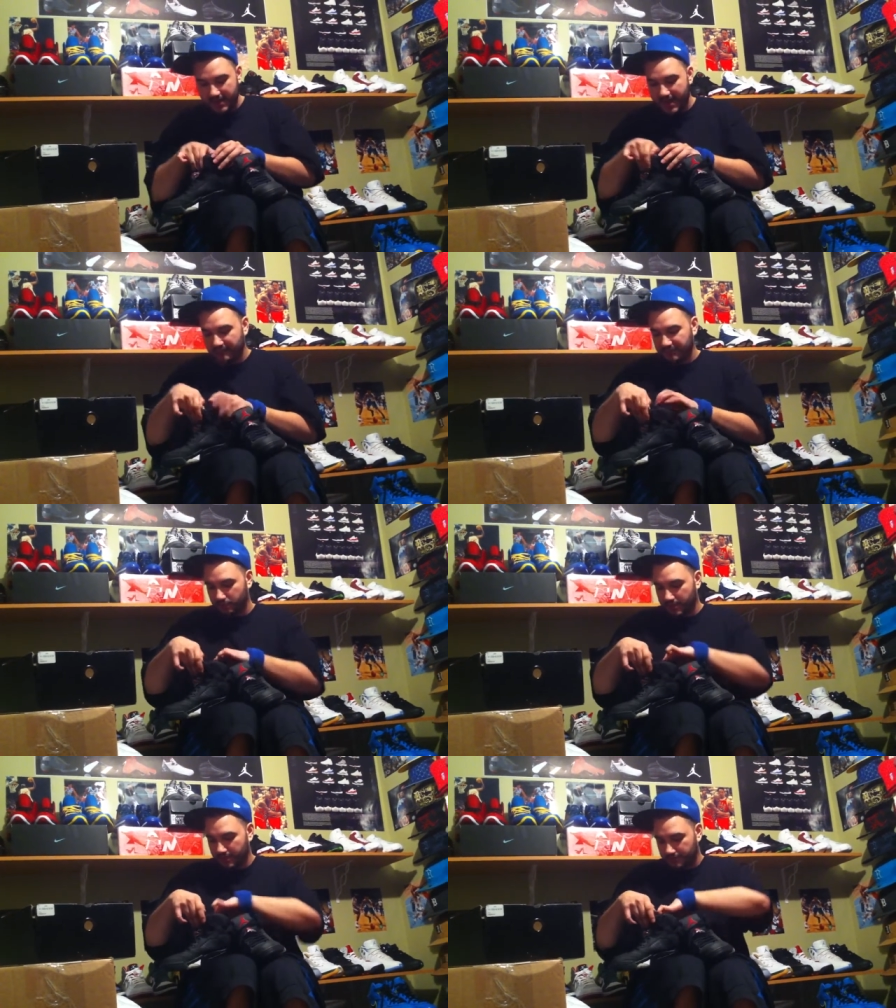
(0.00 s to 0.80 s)
and a half
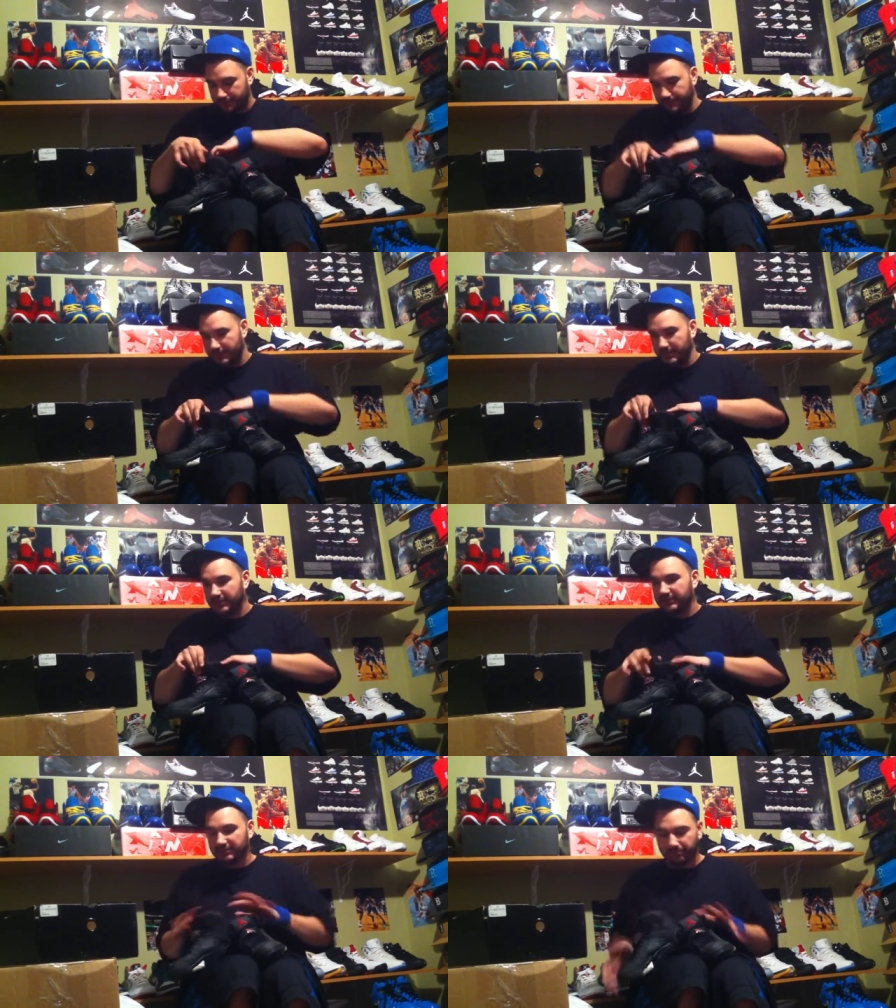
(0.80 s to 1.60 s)
as well.
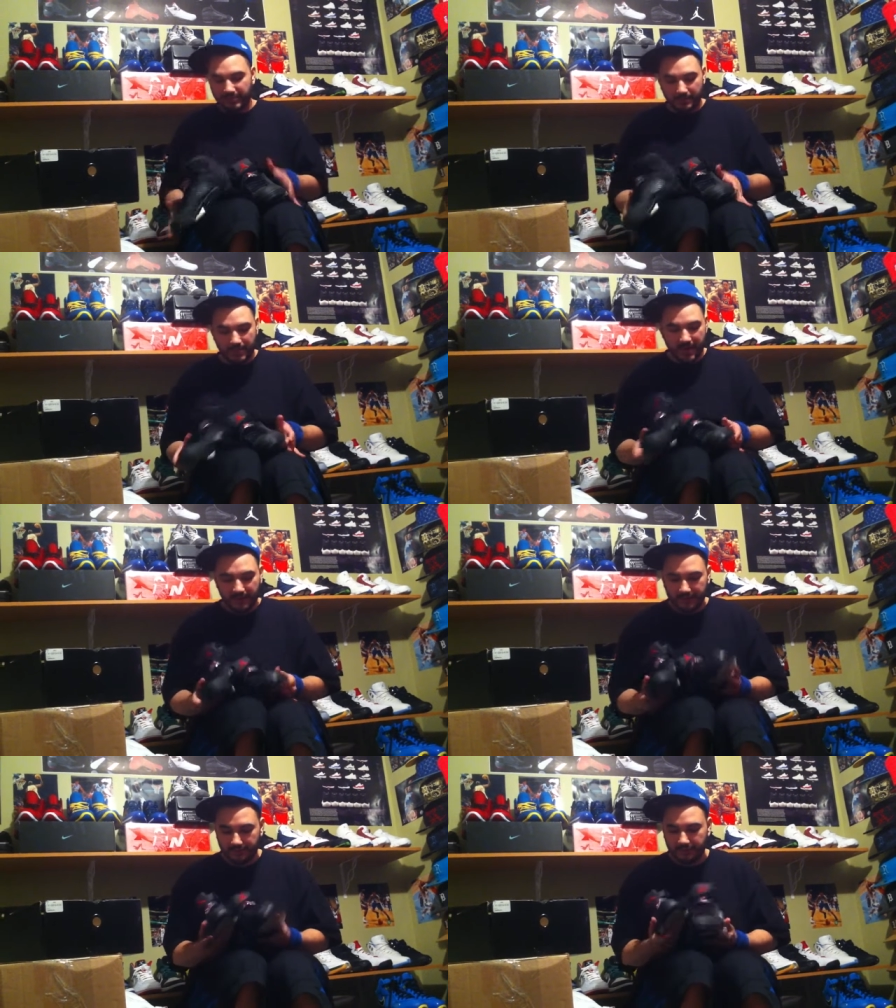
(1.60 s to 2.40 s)
Split
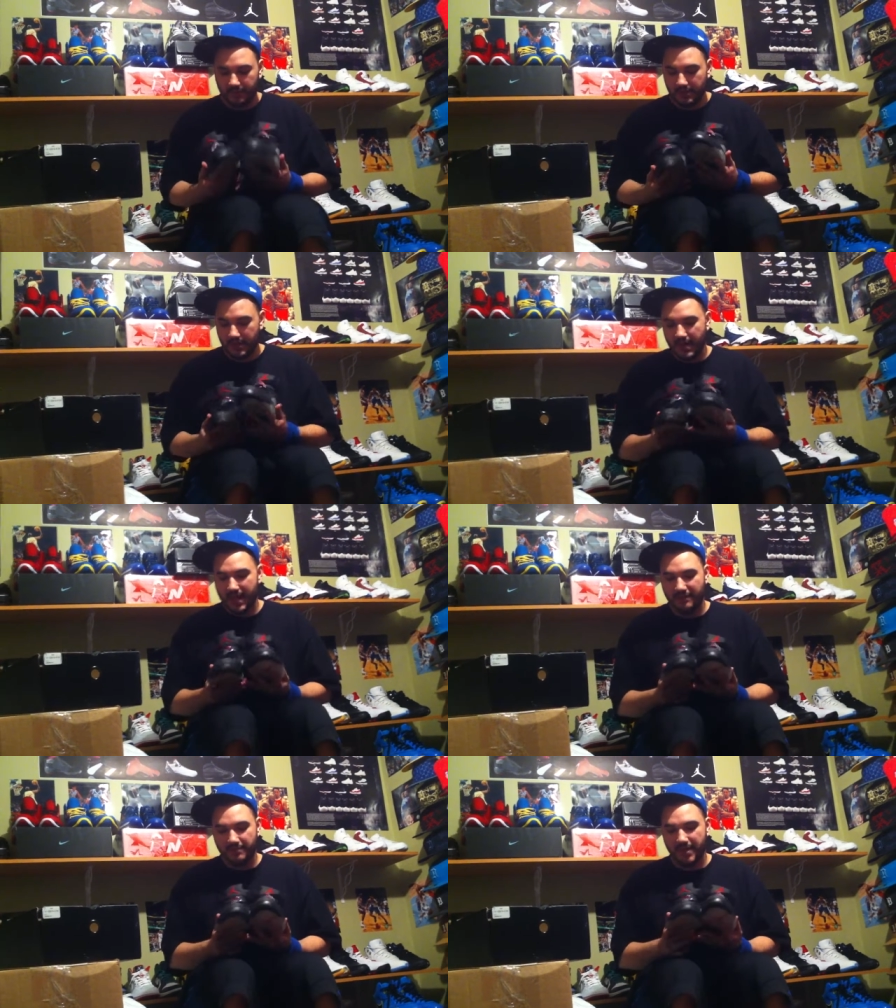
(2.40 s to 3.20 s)
pack.
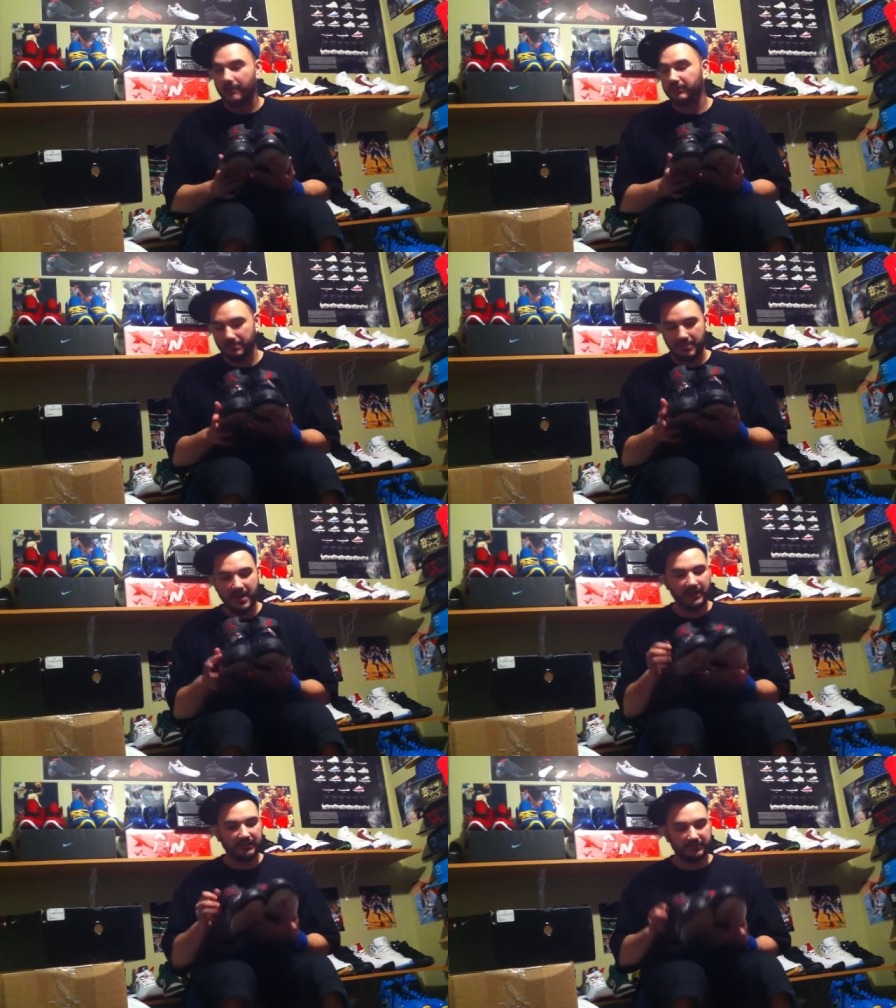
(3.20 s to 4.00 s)
Half pack with the
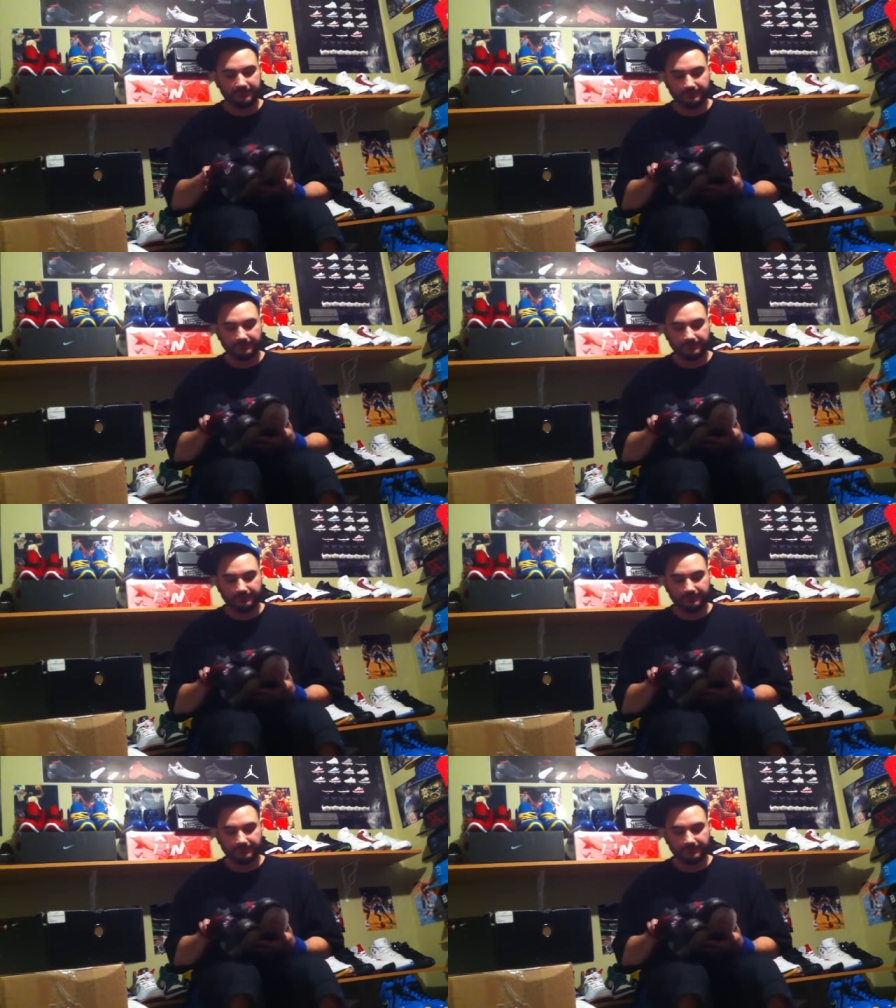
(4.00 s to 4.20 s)
box.